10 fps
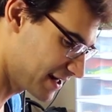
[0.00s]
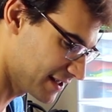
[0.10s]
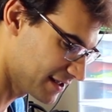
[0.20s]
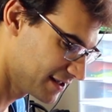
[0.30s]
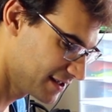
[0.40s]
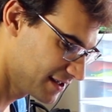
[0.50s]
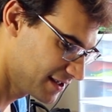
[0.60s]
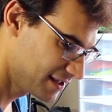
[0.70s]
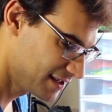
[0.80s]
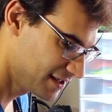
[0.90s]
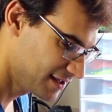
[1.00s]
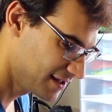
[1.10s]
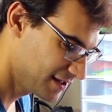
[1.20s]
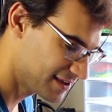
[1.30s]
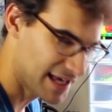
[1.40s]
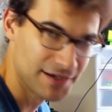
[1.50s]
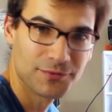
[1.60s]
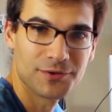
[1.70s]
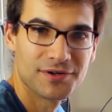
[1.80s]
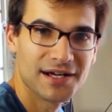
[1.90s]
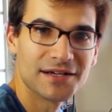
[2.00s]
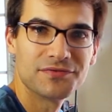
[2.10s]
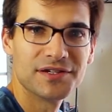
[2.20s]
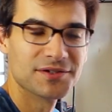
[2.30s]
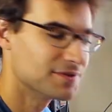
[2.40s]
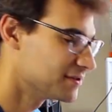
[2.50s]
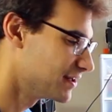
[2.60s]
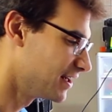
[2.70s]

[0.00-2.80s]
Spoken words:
kind of thankful I feel.